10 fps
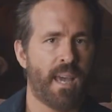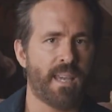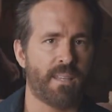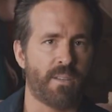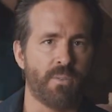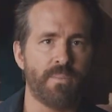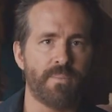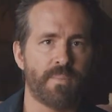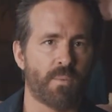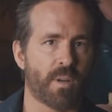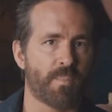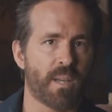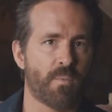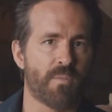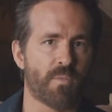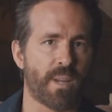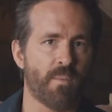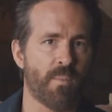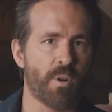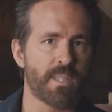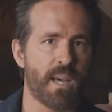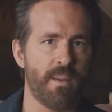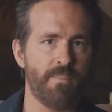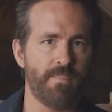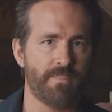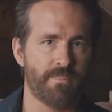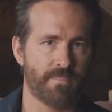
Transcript: Hey, Hugh, you want to play Wolverine one more time?